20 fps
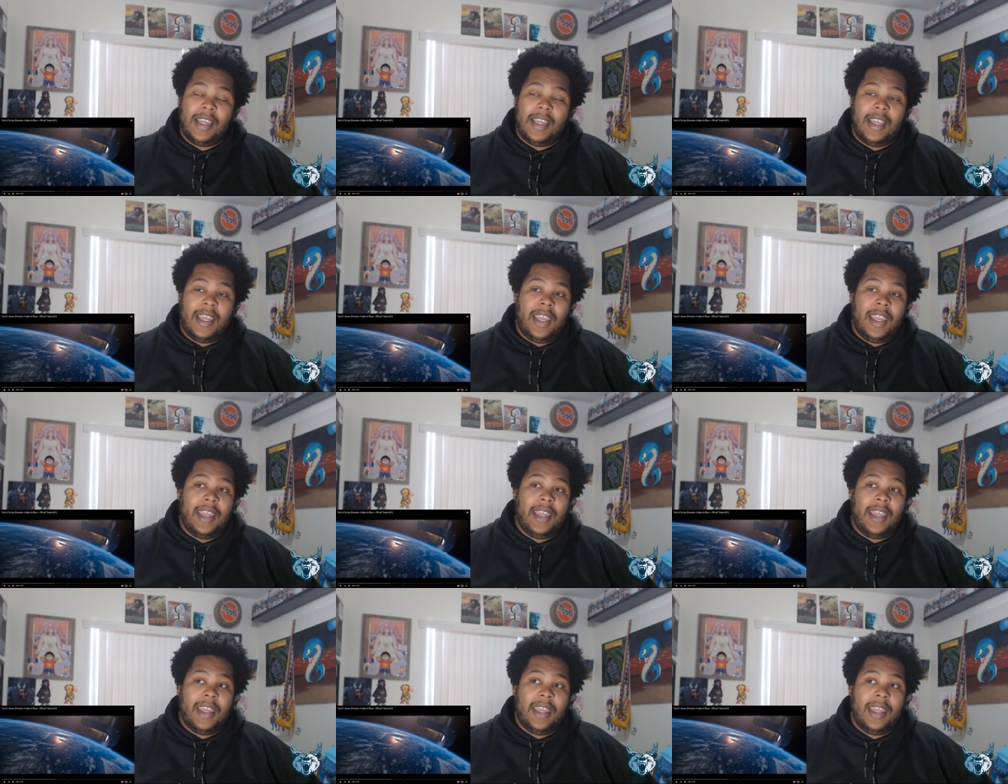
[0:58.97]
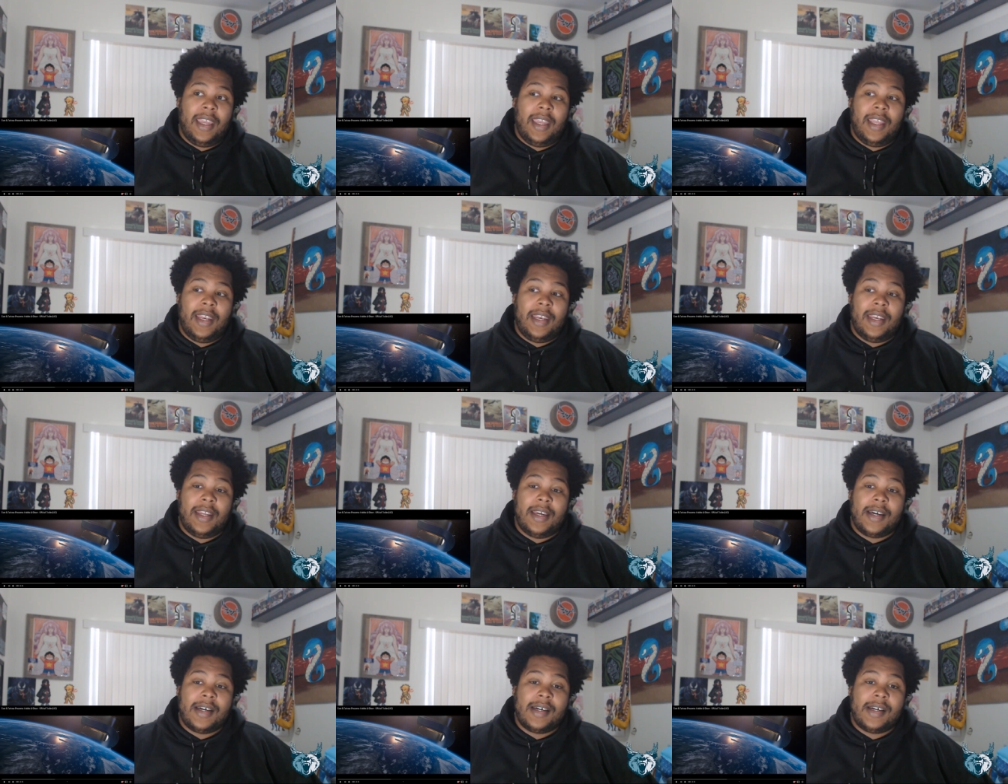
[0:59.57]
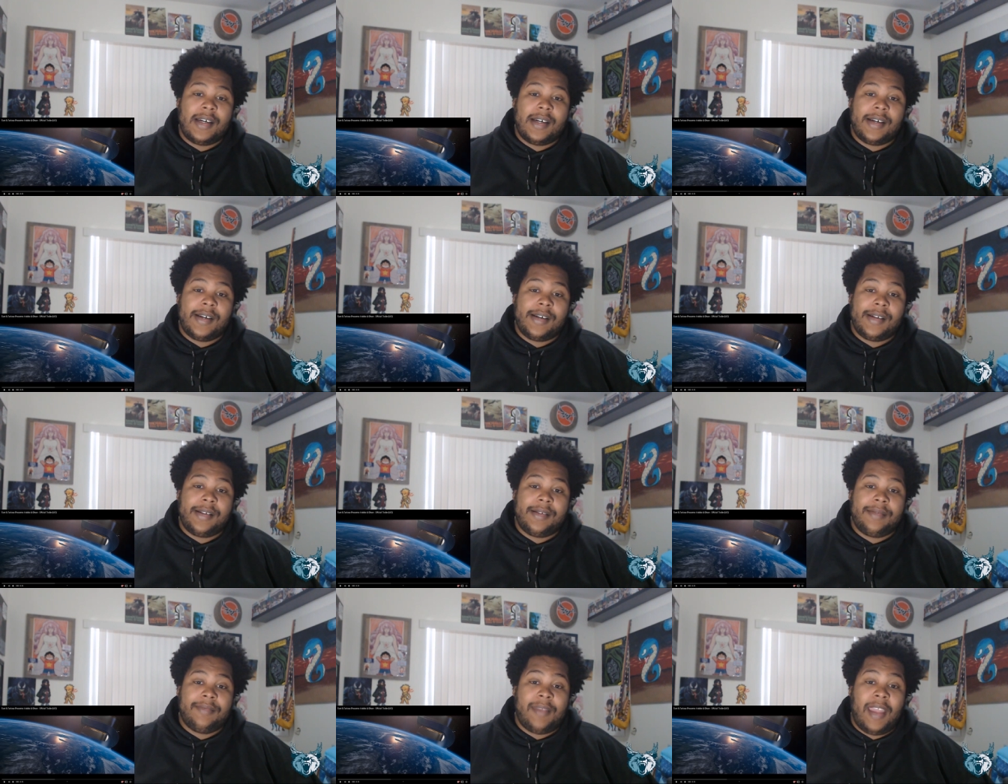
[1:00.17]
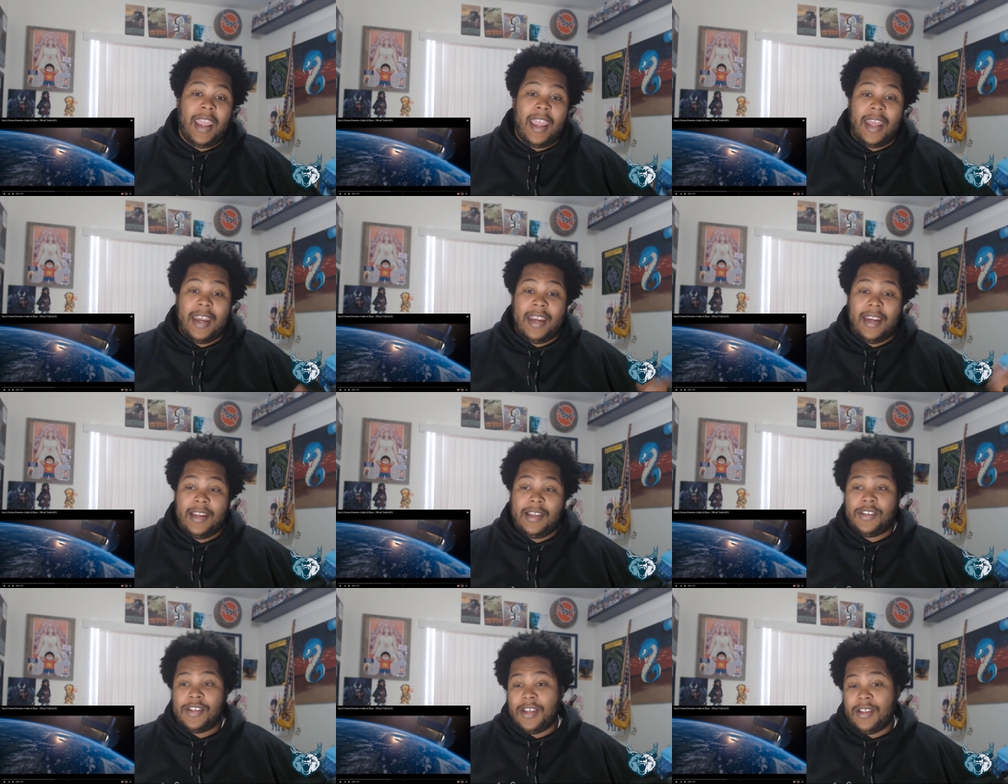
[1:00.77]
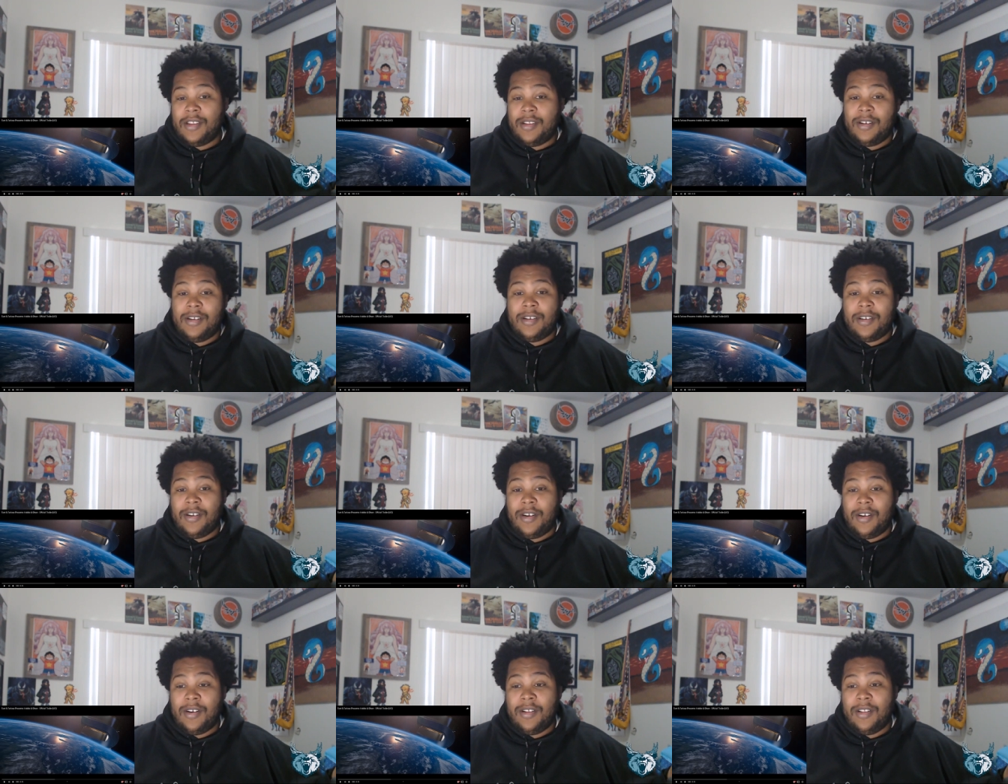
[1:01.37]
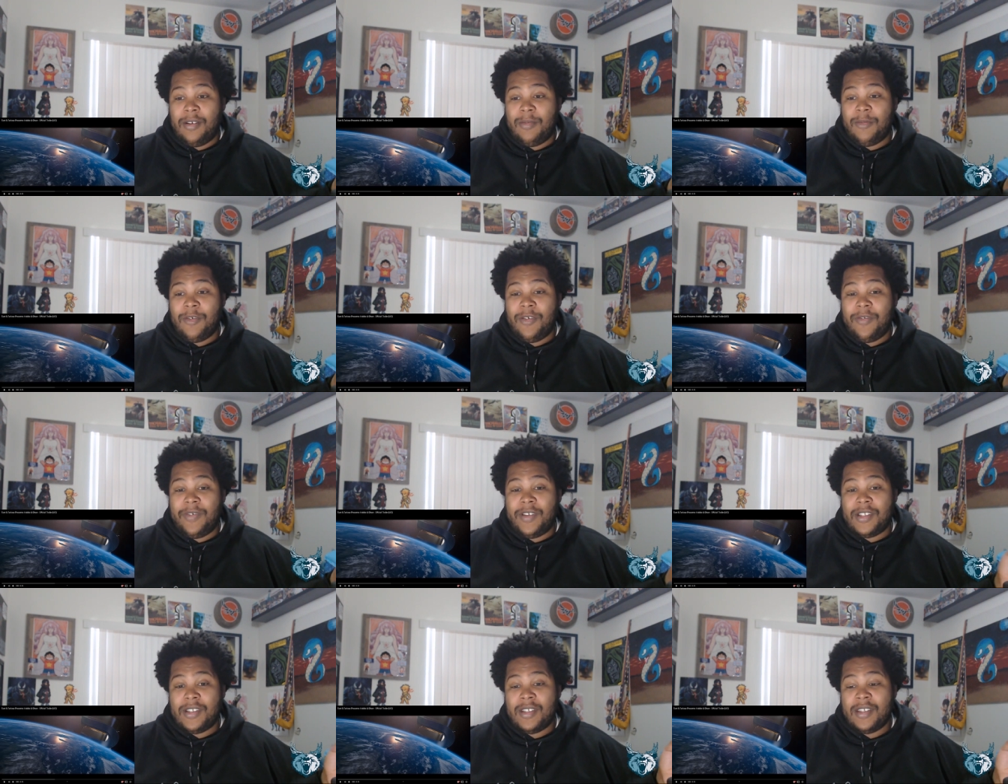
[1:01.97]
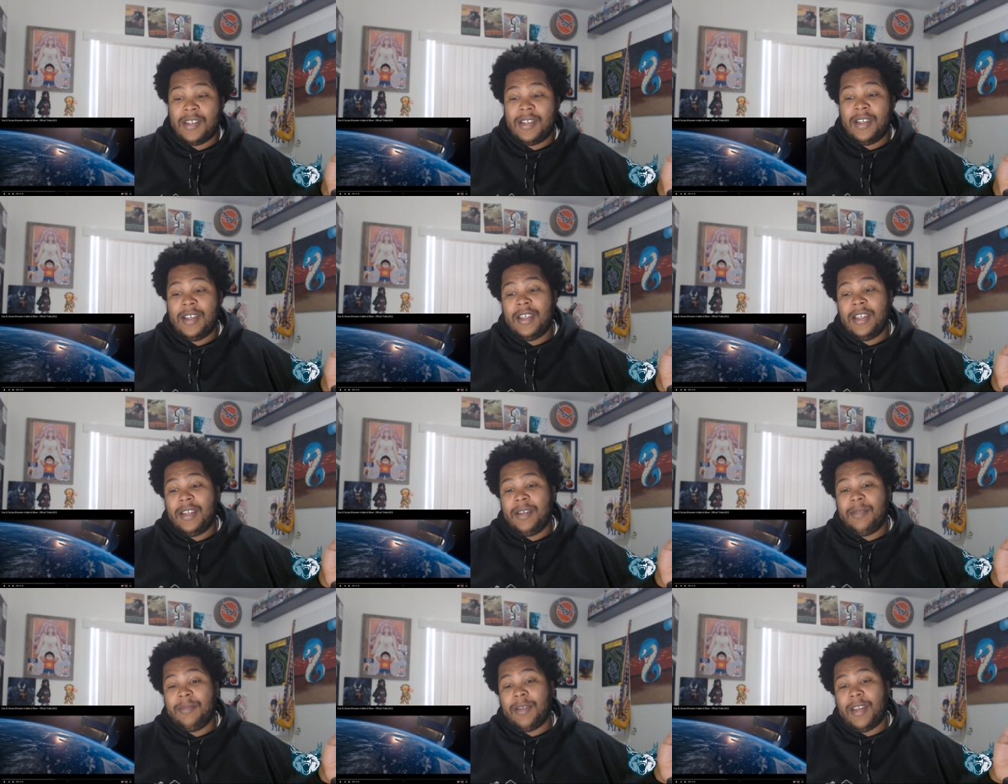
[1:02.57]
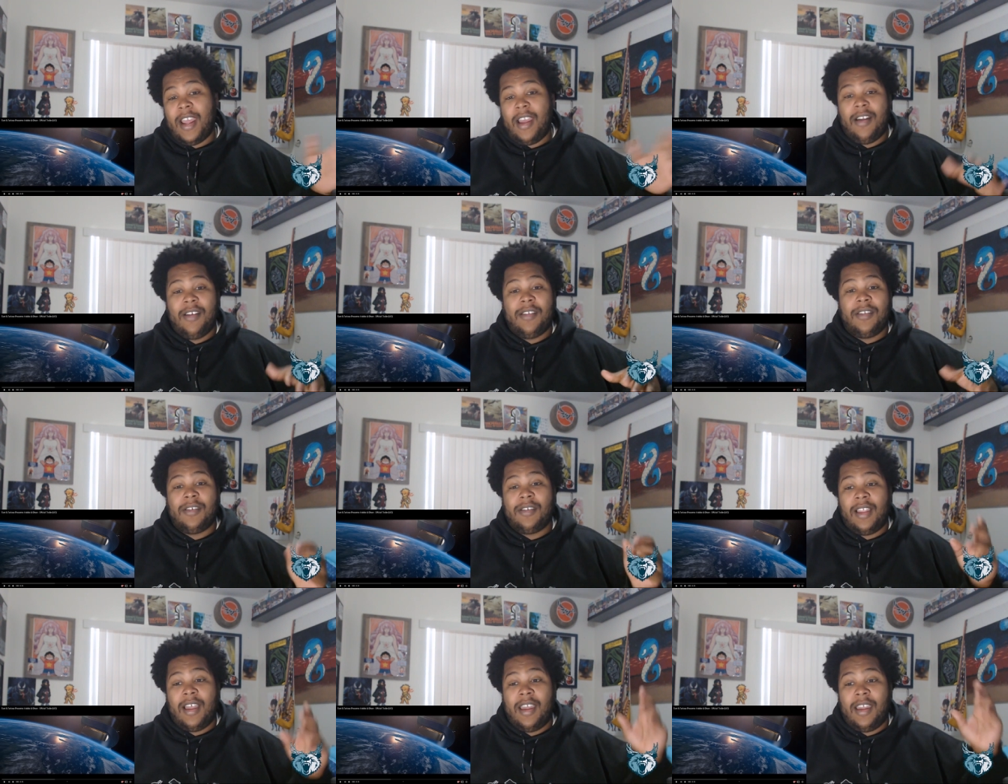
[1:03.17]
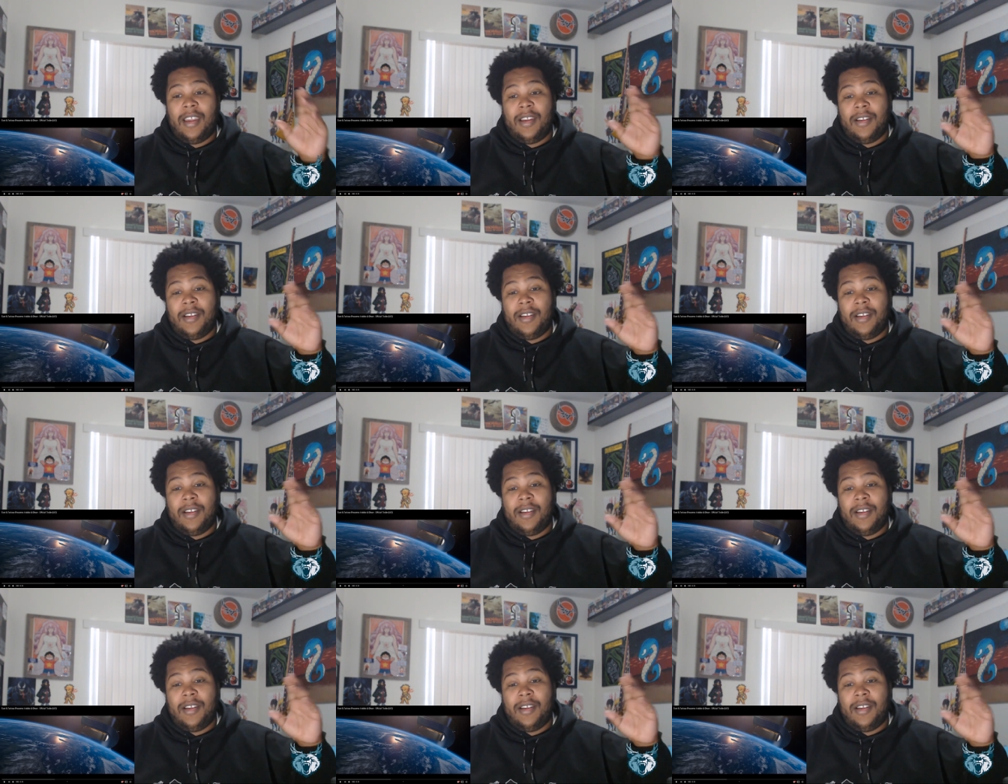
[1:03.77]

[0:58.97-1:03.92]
and uh, they hated each other in earlier movies. But now they're like,